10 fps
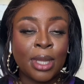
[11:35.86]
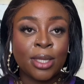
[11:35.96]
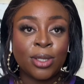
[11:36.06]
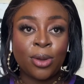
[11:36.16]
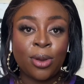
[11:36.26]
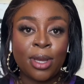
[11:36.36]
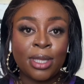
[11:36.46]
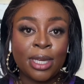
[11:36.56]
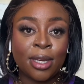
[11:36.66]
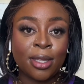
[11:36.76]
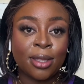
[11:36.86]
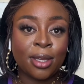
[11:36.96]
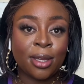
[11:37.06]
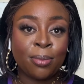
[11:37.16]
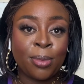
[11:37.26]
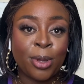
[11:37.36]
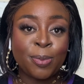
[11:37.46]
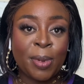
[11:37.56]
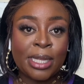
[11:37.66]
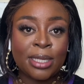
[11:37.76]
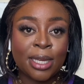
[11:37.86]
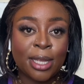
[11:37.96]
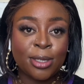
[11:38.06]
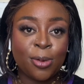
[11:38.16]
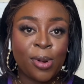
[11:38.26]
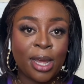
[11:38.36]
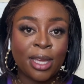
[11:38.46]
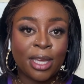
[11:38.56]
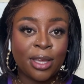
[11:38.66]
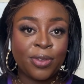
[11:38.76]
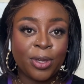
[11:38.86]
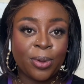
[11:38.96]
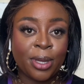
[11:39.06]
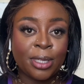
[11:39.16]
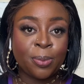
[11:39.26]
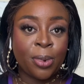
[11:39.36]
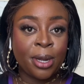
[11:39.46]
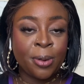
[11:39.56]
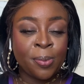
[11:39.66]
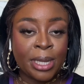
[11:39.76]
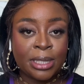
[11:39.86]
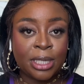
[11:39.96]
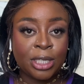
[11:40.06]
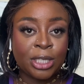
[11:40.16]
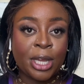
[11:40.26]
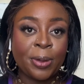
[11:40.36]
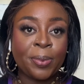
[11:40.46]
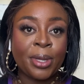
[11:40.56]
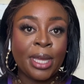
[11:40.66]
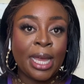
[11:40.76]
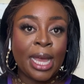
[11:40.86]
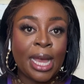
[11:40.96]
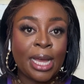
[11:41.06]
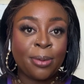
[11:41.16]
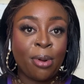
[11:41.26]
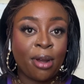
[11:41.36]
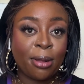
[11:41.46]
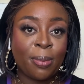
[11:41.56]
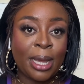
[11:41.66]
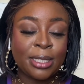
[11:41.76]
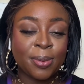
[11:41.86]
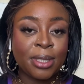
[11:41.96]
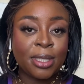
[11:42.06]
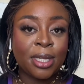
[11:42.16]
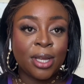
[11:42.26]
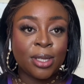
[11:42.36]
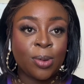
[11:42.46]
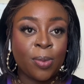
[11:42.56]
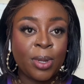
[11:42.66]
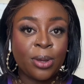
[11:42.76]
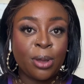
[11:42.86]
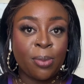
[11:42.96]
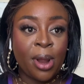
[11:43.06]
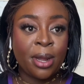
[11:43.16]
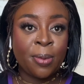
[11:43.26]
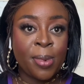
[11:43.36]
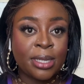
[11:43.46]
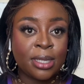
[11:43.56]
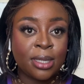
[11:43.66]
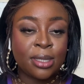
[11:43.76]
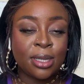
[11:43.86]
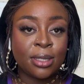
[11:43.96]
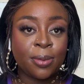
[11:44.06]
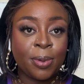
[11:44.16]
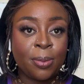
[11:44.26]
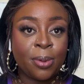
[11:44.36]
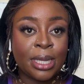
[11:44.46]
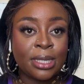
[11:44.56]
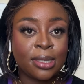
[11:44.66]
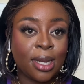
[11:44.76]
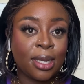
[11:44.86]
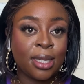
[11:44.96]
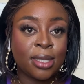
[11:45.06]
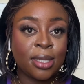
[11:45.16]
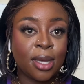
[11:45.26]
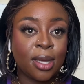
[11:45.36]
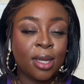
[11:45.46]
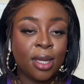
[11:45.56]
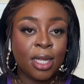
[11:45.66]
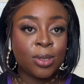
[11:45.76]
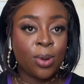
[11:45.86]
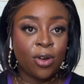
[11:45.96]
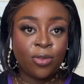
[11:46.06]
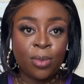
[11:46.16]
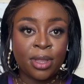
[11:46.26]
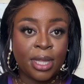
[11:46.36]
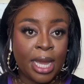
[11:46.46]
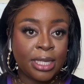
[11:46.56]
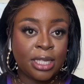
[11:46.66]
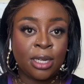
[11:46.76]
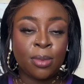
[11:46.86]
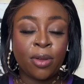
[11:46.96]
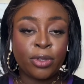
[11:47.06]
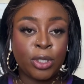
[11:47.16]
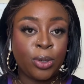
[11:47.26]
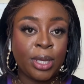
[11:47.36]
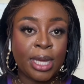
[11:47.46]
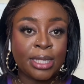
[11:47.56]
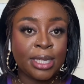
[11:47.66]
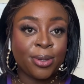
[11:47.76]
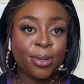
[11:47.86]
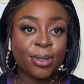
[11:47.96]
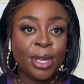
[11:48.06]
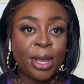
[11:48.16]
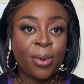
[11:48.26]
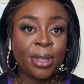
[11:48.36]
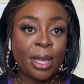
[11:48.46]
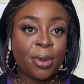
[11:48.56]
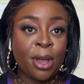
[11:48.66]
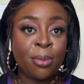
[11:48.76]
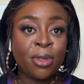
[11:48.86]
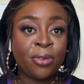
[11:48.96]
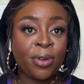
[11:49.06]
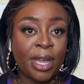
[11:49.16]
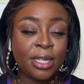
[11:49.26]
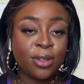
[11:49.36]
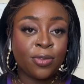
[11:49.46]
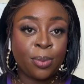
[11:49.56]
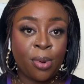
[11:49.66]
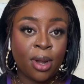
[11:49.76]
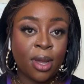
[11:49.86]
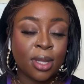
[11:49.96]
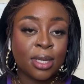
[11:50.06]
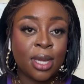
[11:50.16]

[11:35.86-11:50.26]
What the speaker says: So I think the most basic example I can give you is brand ambassadorship and product placement. So when we look at brand ambassadors, these are people that sign into 12-month, 18-month, 2-year deals where they become the face of the product.